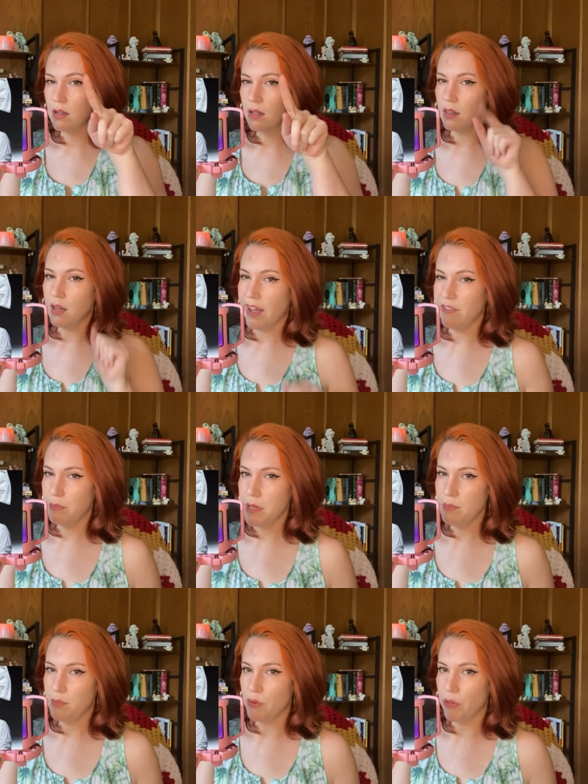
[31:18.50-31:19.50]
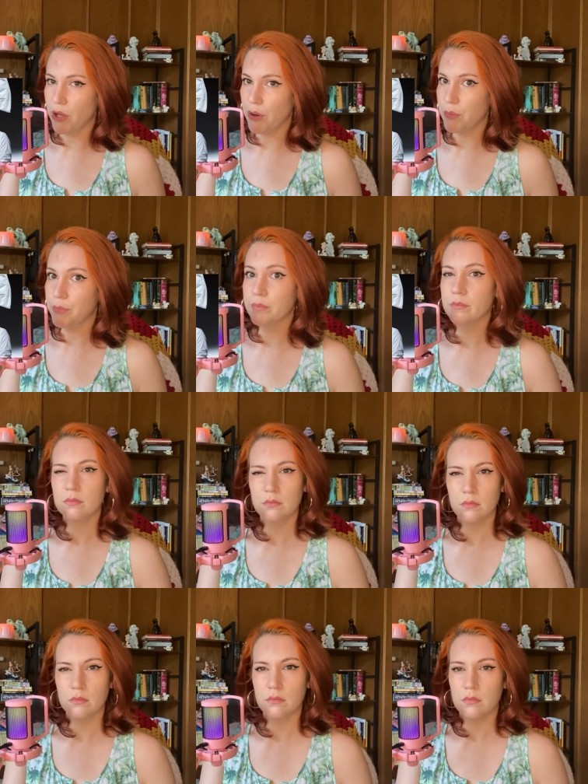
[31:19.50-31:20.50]
live people though.
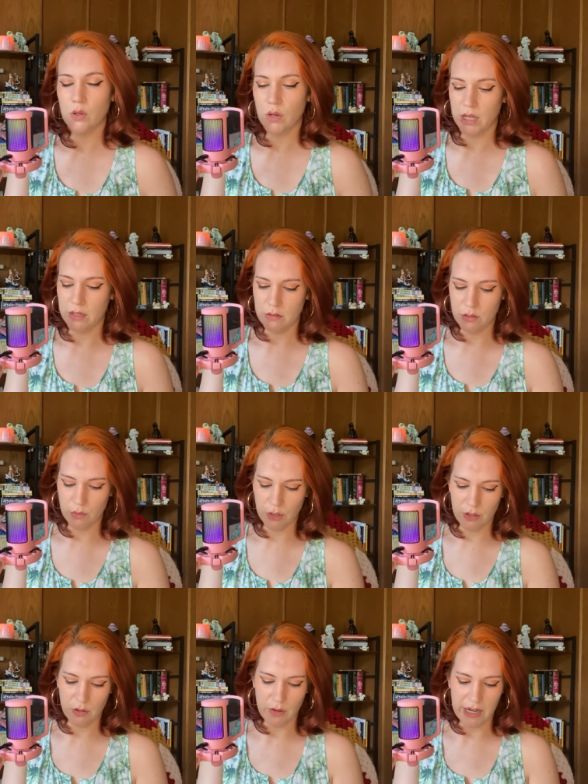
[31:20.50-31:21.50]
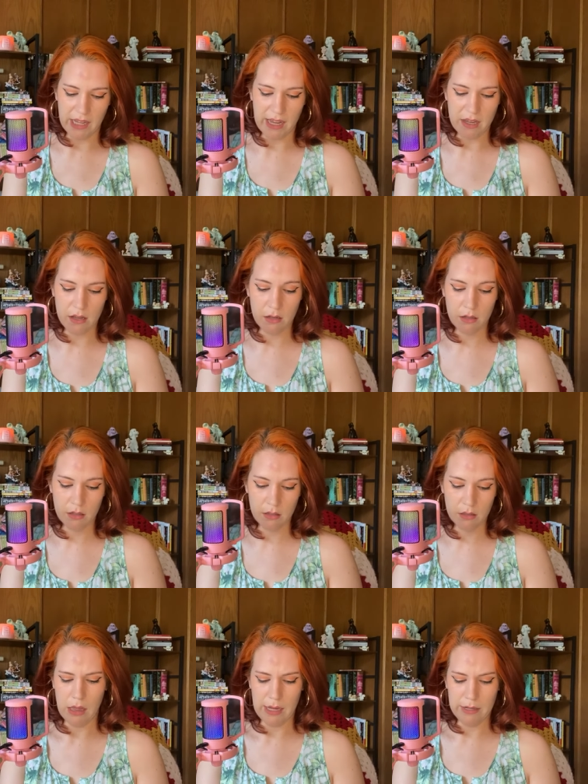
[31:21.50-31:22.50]
Okay, so we're going to write like
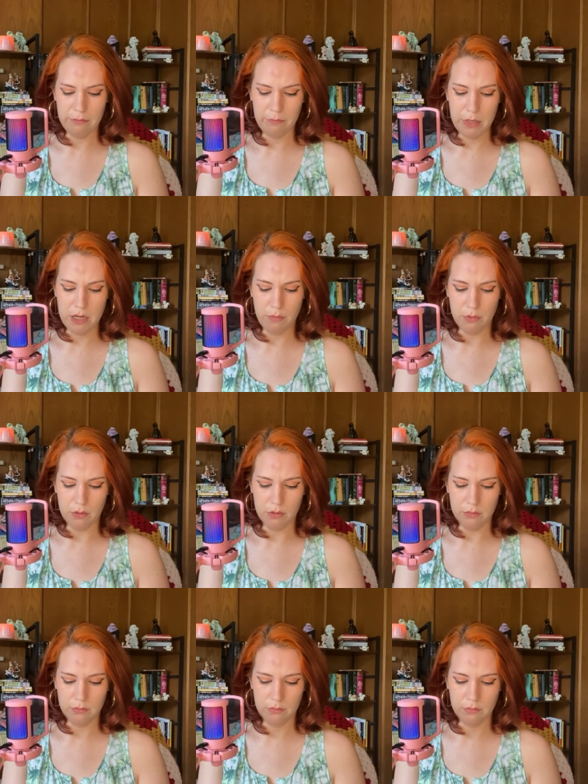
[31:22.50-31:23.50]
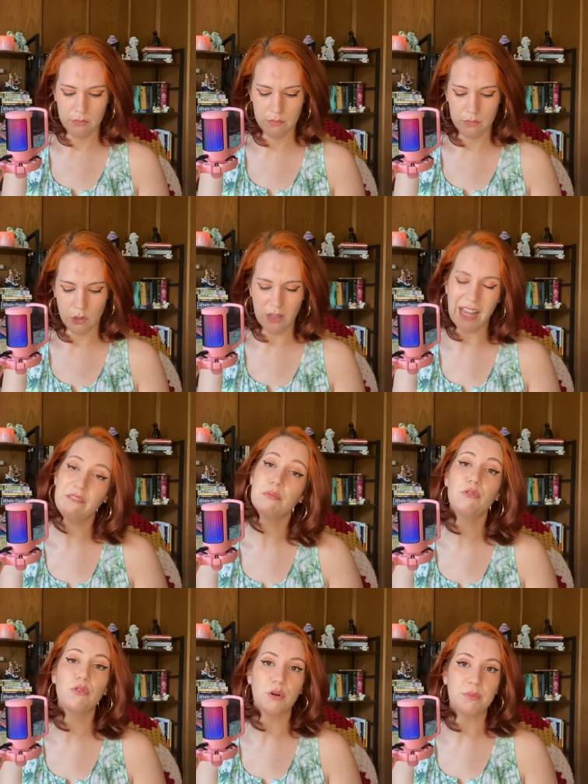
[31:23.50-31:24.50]
live people or live
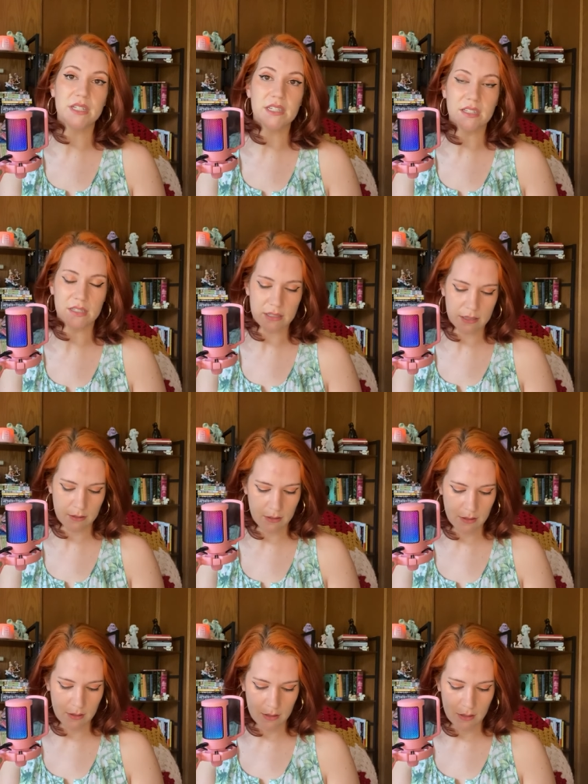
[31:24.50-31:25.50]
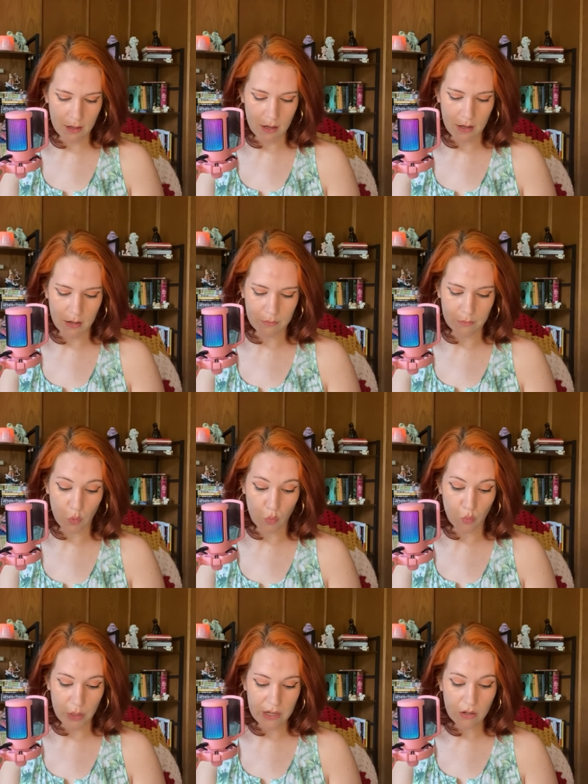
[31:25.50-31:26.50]
performances, um,
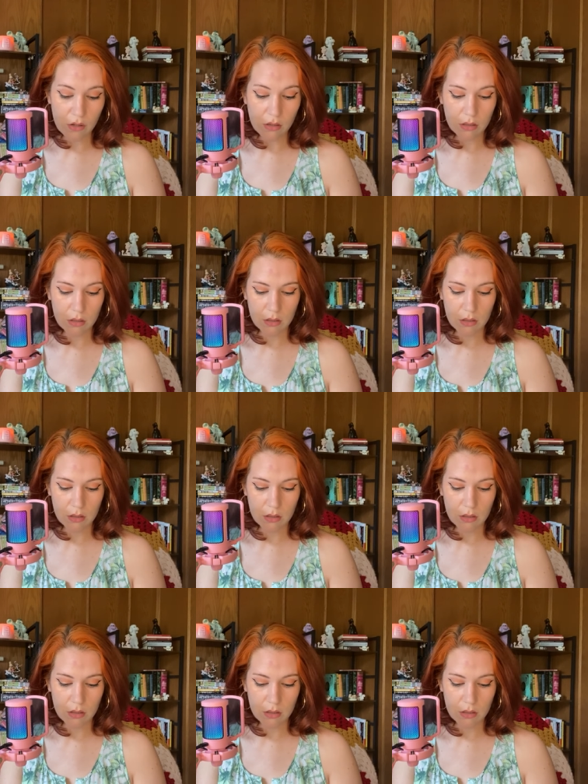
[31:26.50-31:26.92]
real